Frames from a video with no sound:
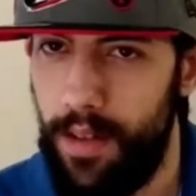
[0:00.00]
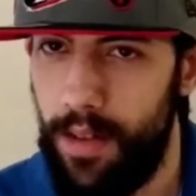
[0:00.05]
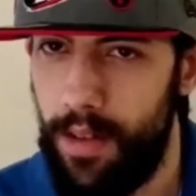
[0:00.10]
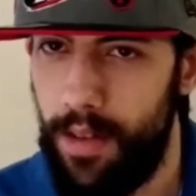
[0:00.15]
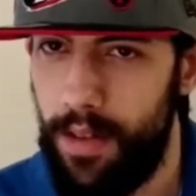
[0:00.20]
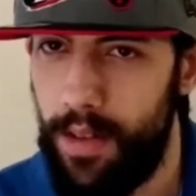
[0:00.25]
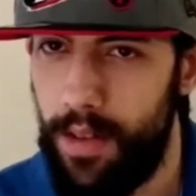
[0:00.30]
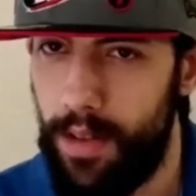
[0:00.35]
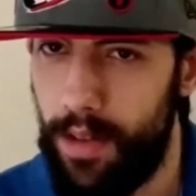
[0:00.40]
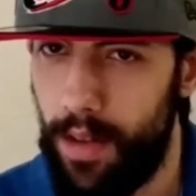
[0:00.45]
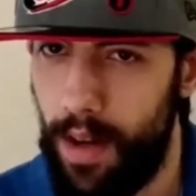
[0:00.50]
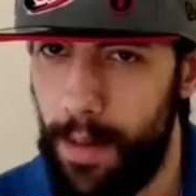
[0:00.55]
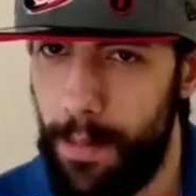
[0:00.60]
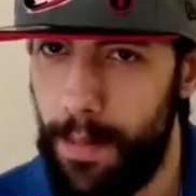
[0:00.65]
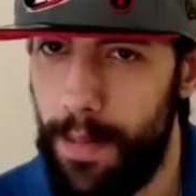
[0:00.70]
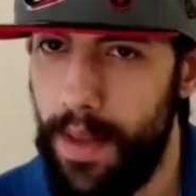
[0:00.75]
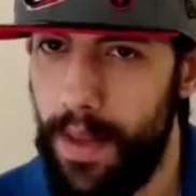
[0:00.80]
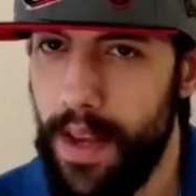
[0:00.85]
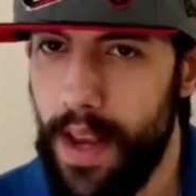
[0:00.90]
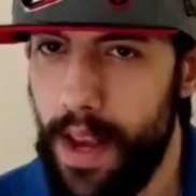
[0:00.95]
So I'm
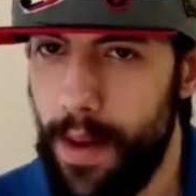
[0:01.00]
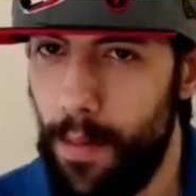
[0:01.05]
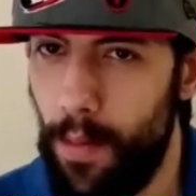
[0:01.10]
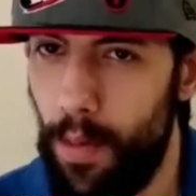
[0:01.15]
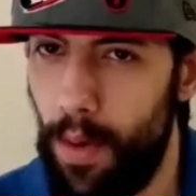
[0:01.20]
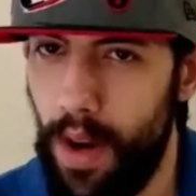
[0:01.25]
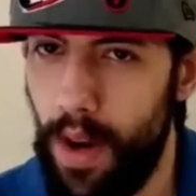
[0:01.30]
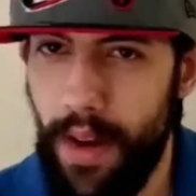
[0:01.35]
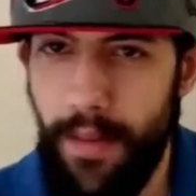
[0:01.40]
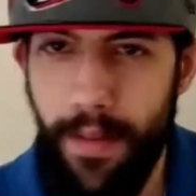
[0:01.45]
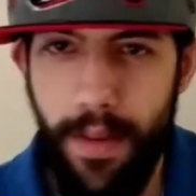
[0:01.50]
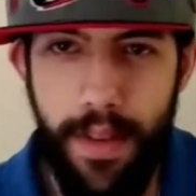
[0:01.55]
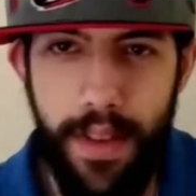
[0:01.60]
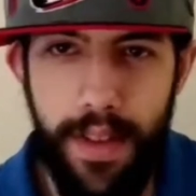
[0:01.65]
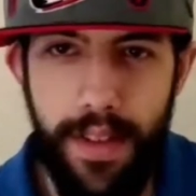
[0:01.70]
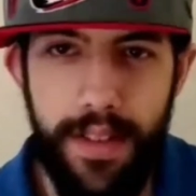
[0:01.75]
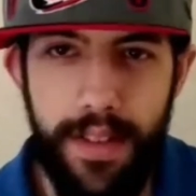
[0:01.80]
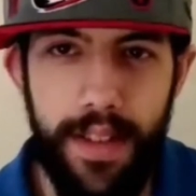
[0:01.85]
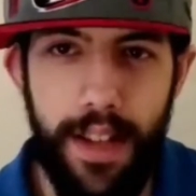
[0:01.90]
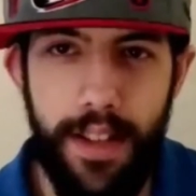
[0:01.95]
thinking whatever
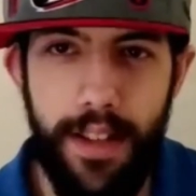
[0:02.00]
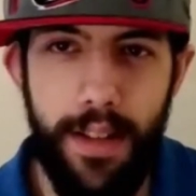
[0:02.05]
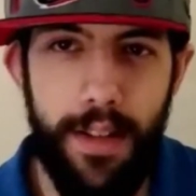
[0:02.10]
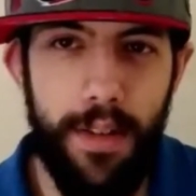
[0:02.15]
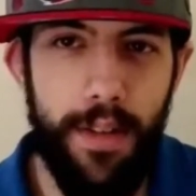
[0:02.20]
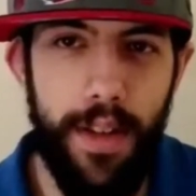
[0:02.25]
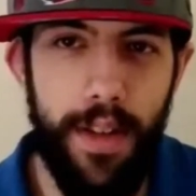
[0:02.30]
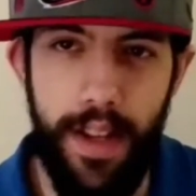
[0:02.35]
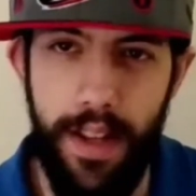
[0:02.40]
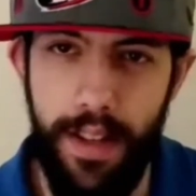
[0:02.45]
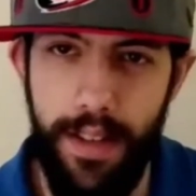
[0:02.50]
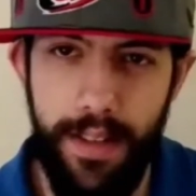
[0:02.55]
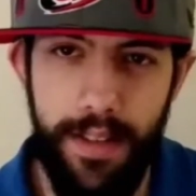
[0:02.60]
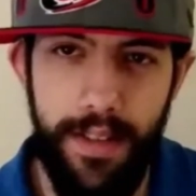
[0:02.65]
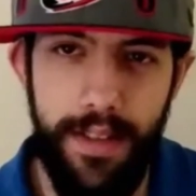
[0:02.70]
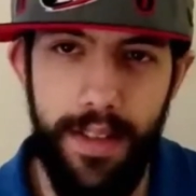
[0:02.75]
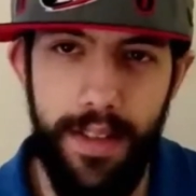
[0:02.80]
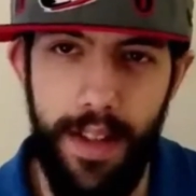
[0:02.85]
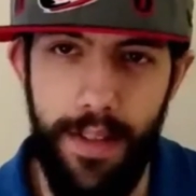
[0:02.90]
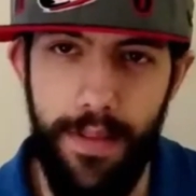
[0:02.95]
this sentinel
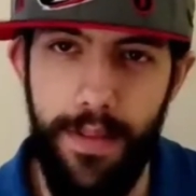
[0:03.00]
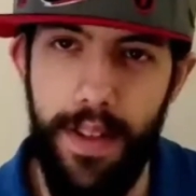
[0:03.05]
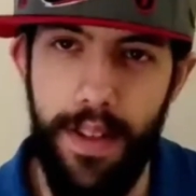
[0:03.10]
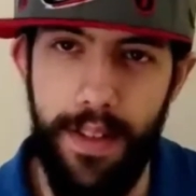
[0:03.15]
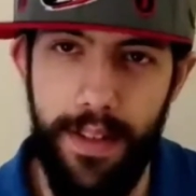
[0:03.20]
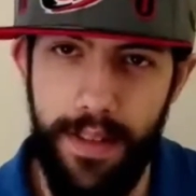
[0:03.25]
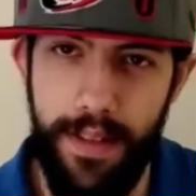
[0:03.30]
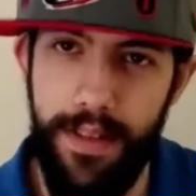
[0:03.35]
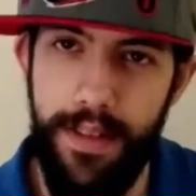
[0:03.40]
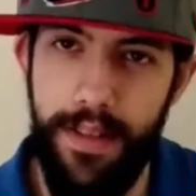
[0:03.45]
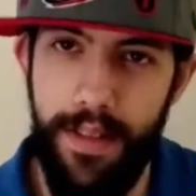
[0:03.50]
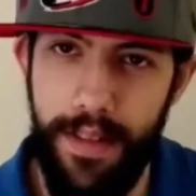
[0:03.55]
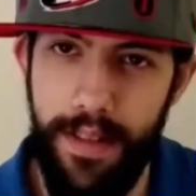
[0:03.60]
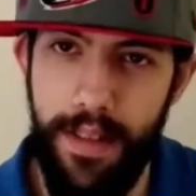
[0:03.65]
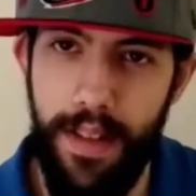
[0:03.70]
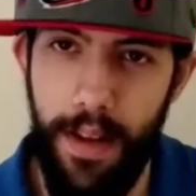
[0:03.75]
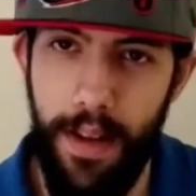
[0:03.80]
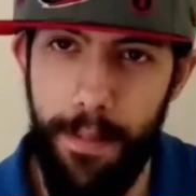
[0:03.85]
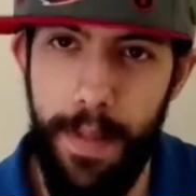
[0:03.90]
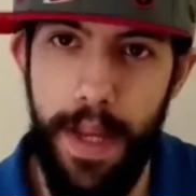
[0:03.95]
is, if it's
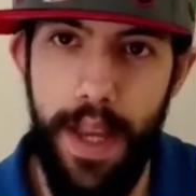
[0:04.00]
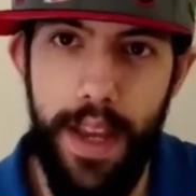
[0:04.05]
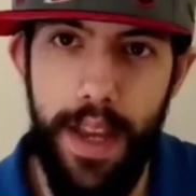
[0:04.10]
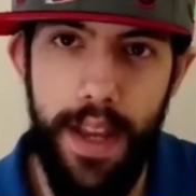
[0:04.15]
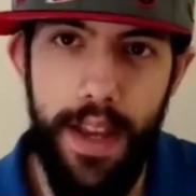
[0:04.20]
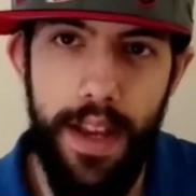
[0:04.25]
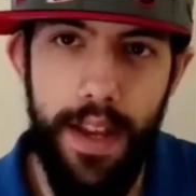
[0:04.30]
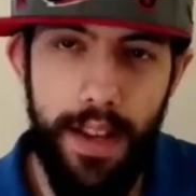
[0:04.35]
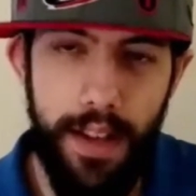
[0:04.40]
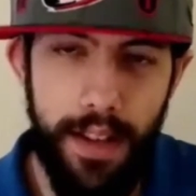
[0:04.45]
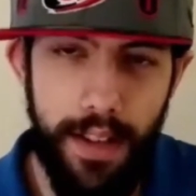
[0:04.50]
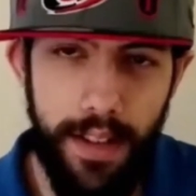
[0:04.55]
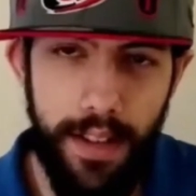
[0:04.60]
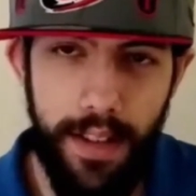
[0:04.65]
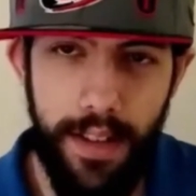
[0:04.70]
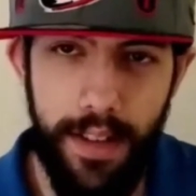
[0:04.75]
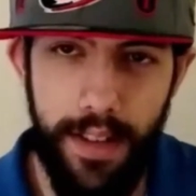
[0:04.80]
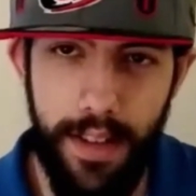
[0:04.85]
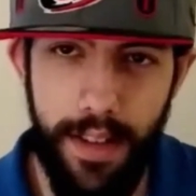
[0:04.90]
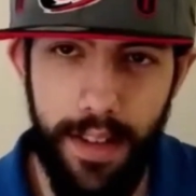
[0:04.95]
a being
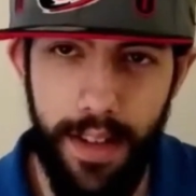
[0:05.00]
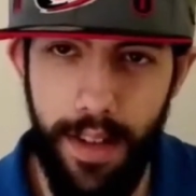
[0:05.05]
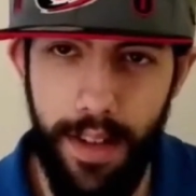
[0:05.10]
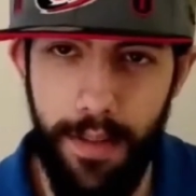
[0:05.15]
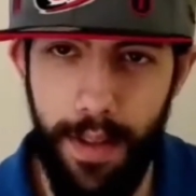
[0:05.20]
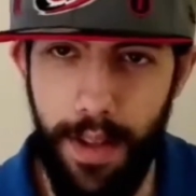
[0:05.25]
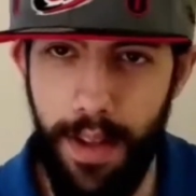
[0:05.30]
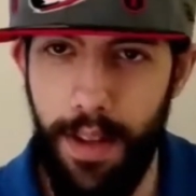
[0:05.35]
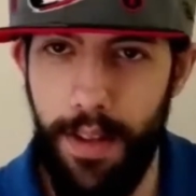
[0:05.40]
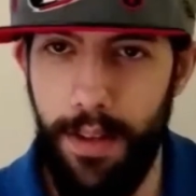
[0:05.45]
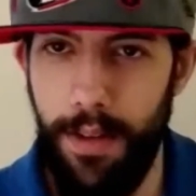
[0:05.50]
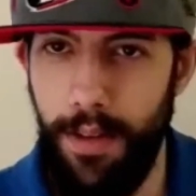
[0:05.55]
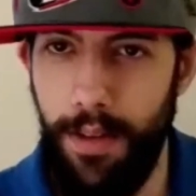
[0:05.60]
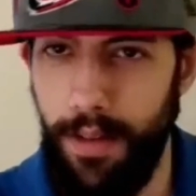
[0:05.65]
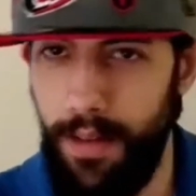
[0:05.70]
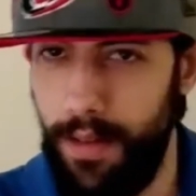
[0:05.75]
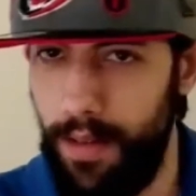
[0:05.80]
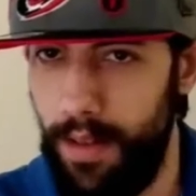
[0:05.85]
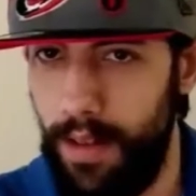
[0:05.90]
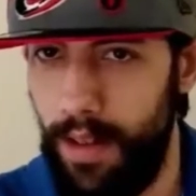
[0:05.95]
of another
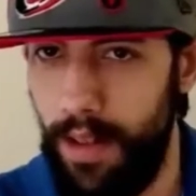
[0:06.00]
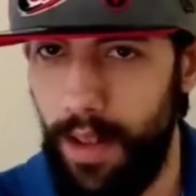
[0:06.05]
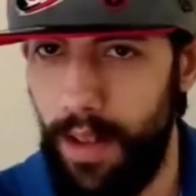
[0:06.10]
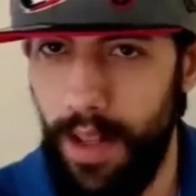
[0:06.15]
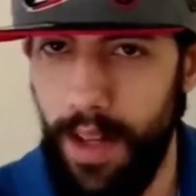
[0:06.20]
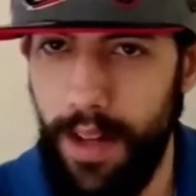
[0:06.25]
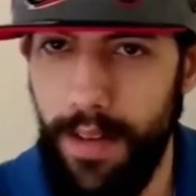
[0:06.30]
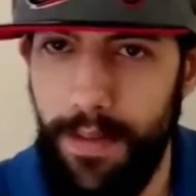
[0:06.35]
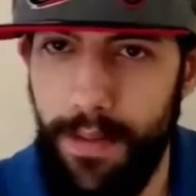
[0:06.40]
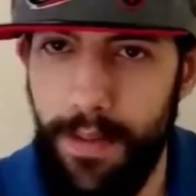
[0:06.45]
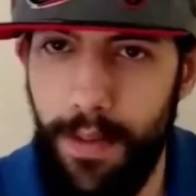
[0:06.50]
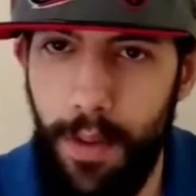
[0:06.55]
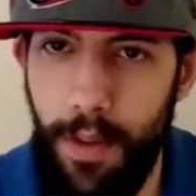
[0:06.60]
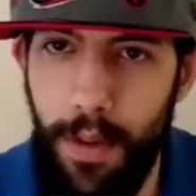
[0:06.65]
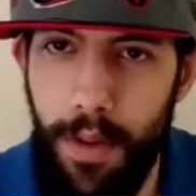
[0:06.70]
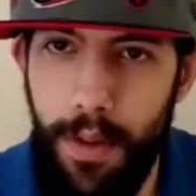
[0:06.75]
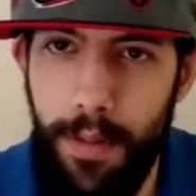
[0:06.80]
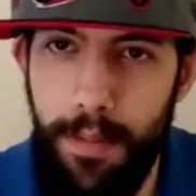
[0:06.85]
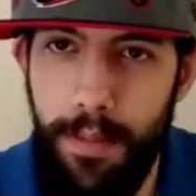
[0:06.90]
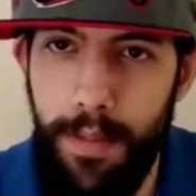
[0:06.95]
life
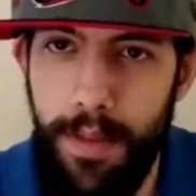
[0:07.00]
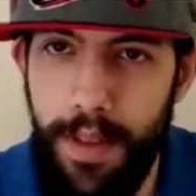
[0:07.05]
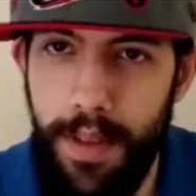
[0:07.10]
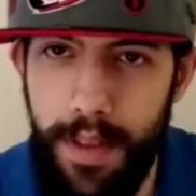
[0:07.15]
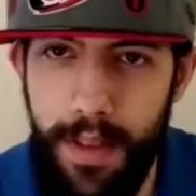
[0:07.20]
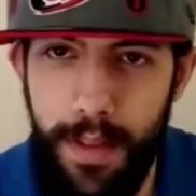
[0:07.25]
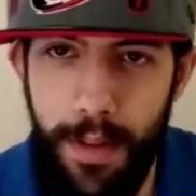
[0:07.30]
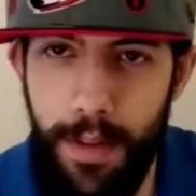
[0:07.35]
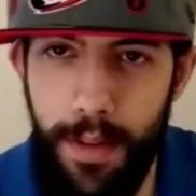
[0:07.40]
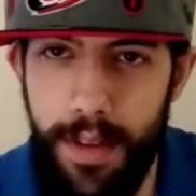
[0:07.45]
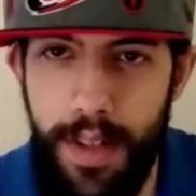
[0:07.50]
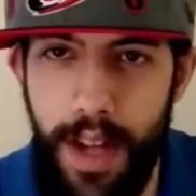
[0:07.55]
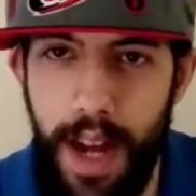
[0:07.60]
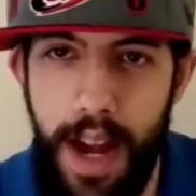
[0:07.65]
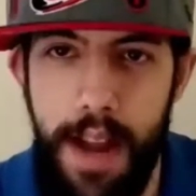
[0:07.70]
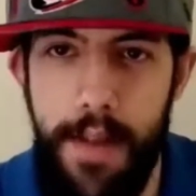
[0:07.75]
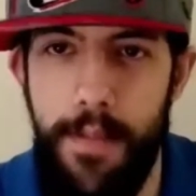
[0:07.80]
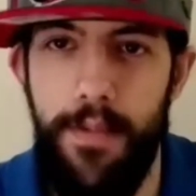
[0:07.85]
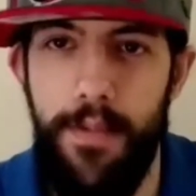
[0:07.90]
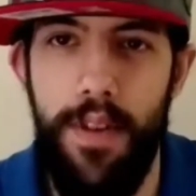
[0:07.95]
formed or
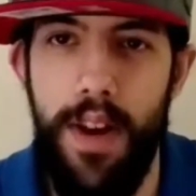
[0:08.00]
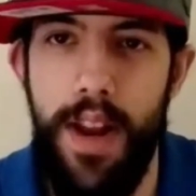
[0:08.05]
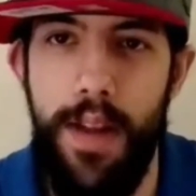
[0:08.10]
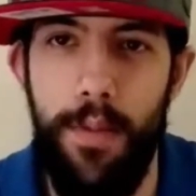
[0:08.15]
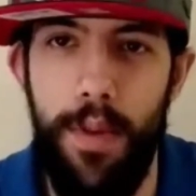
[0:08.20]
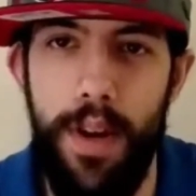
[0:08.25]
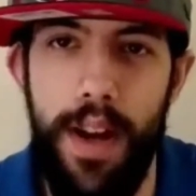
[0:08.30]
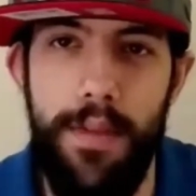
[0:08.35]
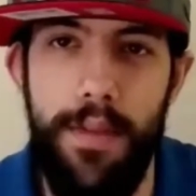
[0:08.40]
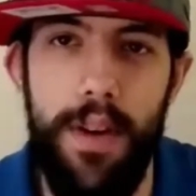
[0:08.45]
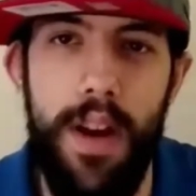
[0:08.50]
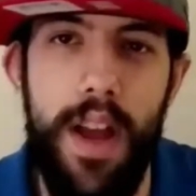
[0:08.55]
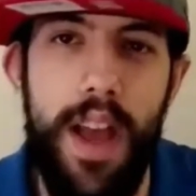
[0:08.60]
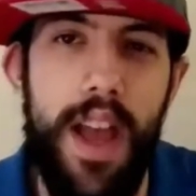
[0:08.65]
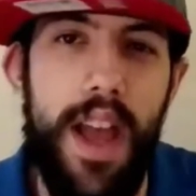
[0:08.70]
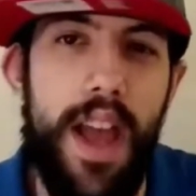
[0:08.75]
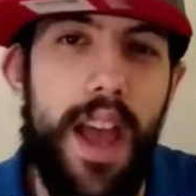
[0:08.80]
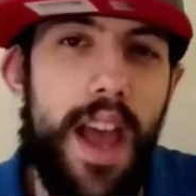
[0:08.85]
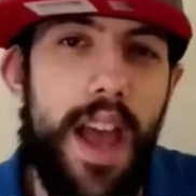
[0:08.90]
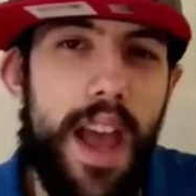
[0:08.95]
time frame, whatever,
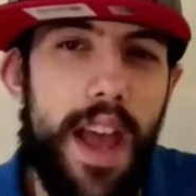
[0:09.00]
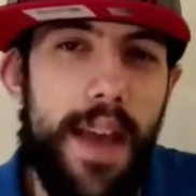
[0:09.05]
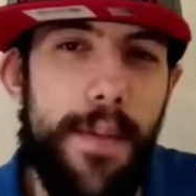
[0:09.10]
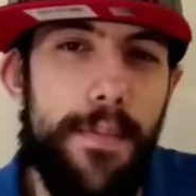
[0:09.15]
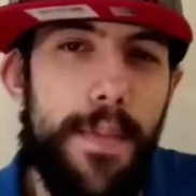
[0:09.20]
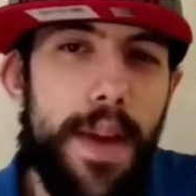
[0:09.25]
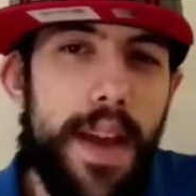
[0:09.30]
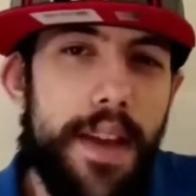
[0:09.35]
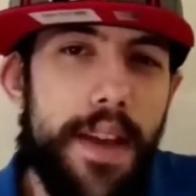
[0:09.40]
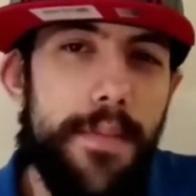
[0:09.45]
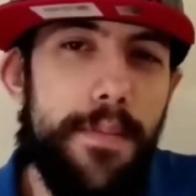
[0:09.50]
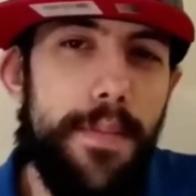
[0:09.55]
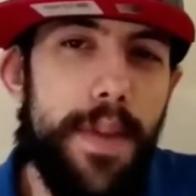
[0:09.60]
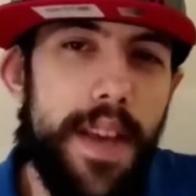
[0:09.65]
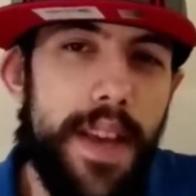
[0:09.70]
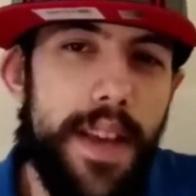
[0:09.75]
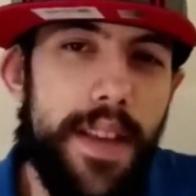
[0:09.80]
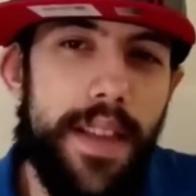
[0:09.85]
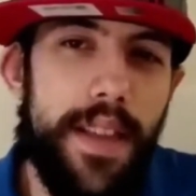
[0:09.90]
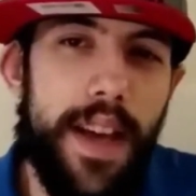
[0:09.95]
it may
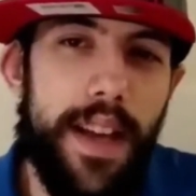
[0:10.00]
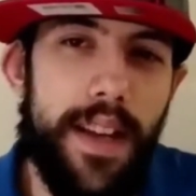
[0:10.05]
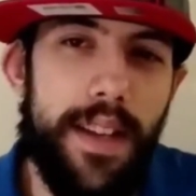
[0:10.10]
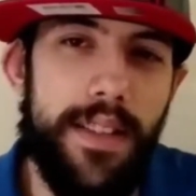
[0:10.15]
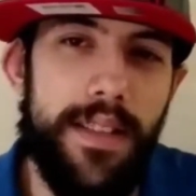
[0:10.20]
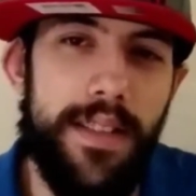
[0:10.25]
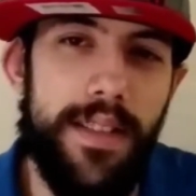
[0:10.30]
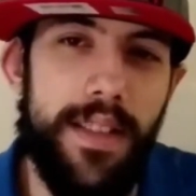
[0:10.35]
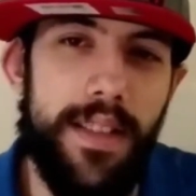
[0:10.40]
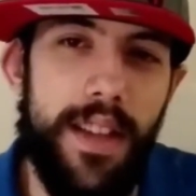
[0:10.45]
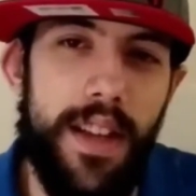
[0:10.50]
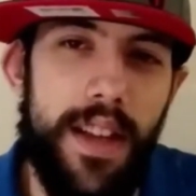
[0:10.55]
be that it's